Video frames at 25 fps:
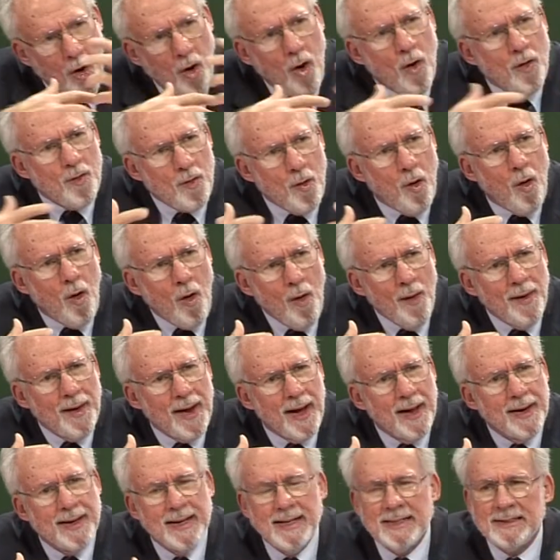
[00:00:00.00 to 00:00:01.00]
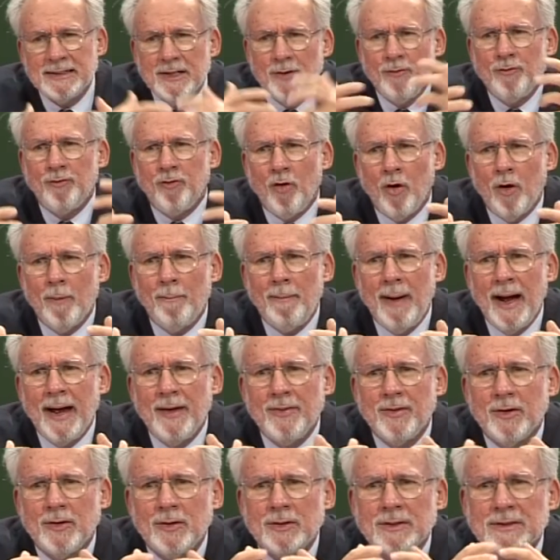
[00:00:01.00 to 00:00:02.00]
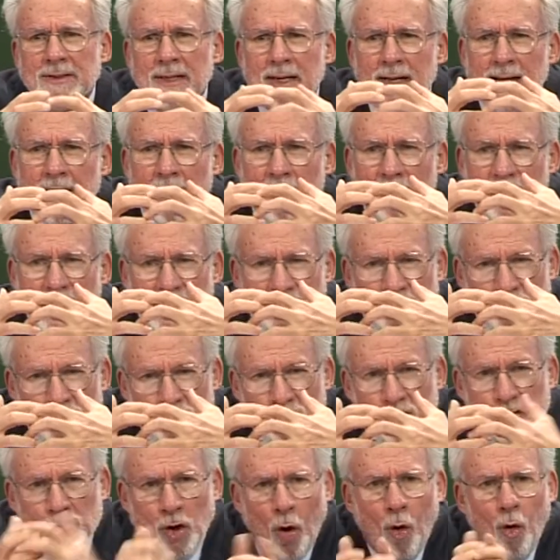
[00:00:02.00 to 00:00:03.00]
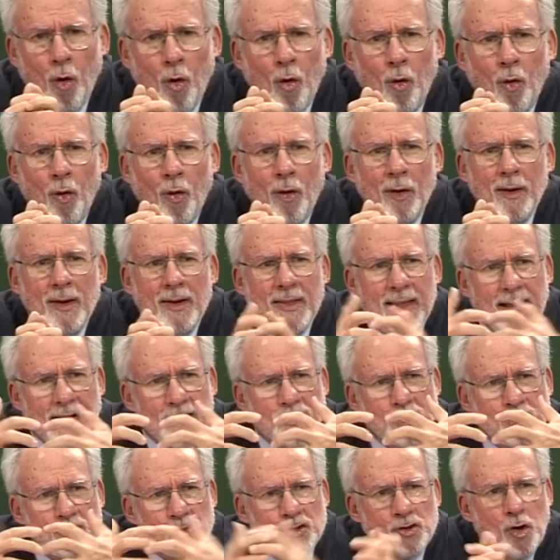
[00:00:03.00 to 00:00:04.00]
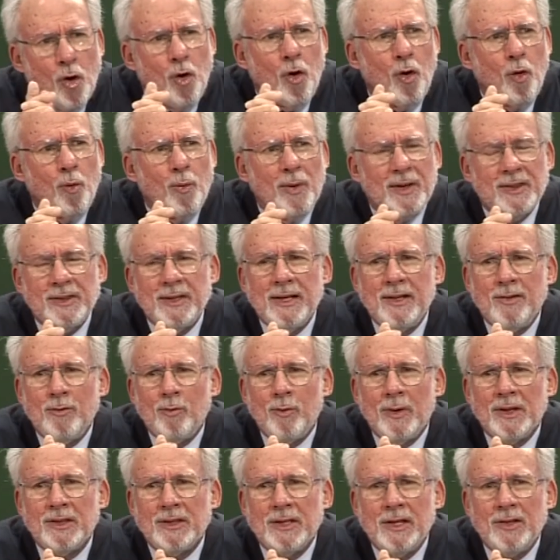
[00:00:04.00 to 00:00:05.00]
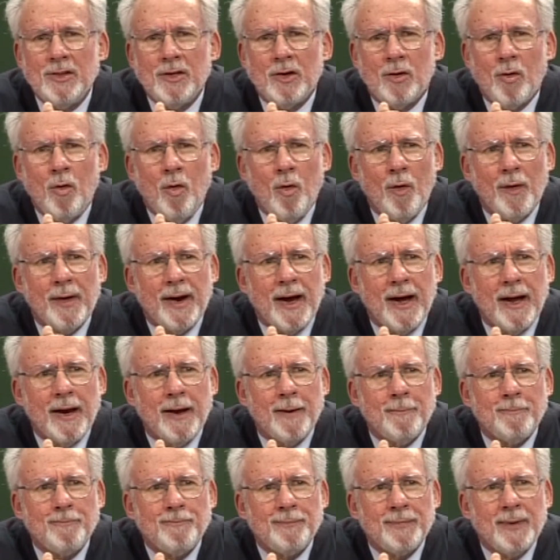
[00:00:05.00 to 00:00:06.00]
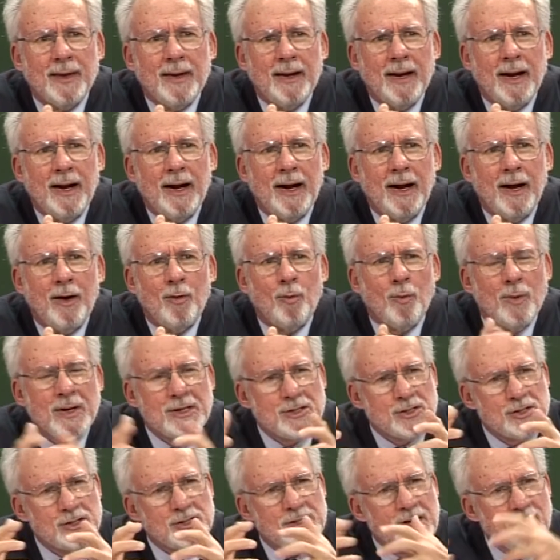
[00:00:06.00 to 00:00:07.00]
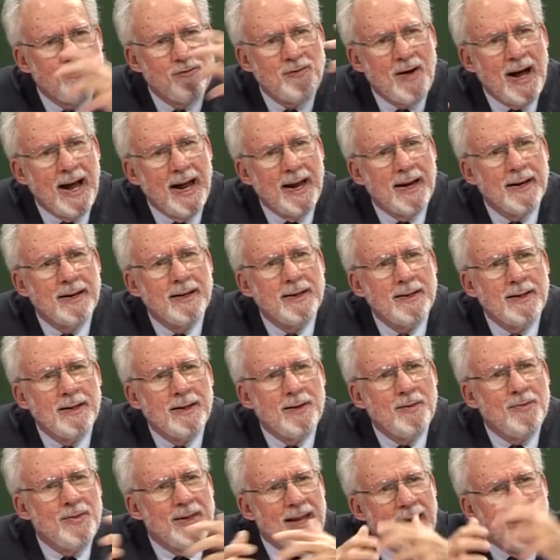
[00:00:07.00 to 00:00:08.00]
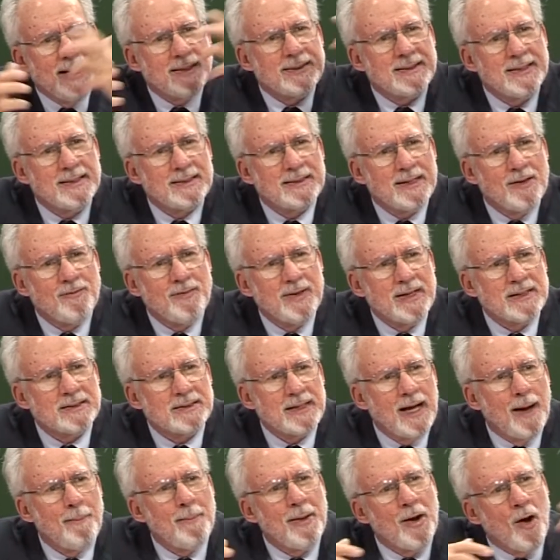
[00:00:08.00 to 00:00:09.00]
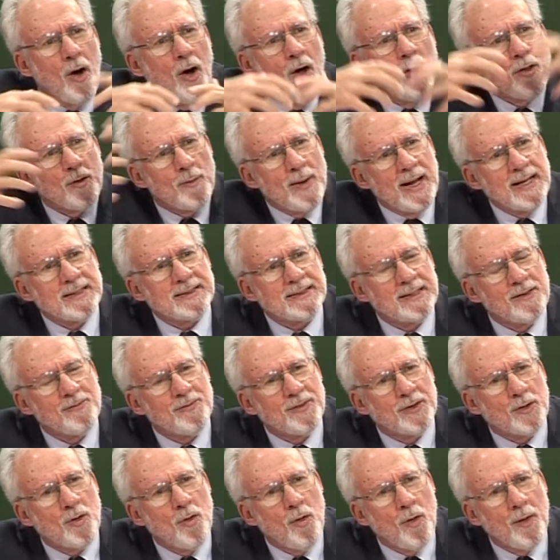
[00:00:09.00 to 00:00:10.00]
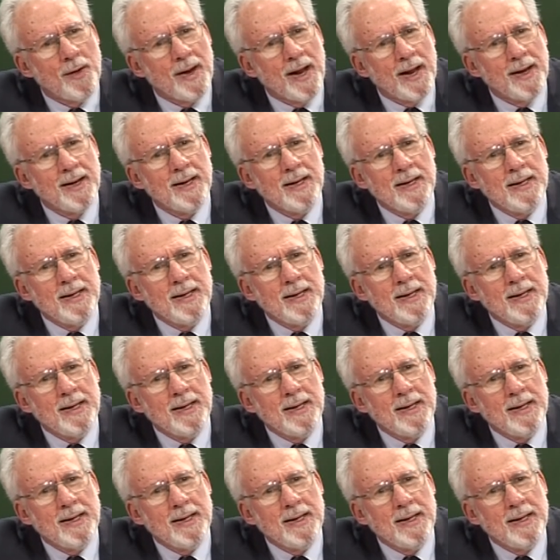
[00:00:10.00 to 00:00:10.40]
whole Quran is informed by those, that soul, that soul within, within the Quran, uh, which define the essence of Islam, and all the rest of the Quran